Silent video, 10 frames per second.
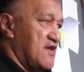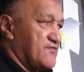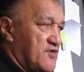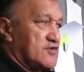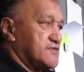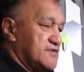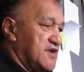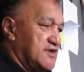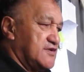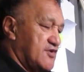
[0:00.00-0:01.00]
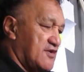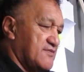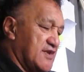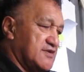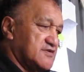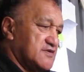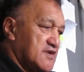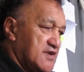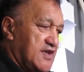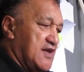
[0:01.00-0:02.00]
I've got in documents
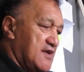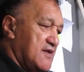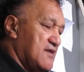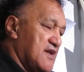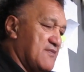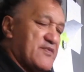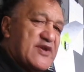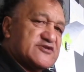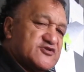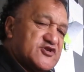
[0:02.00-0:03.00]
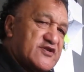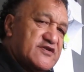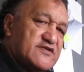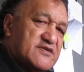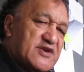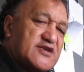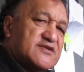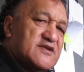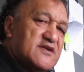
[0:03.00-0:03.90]
here, I'm about to show you in a minute,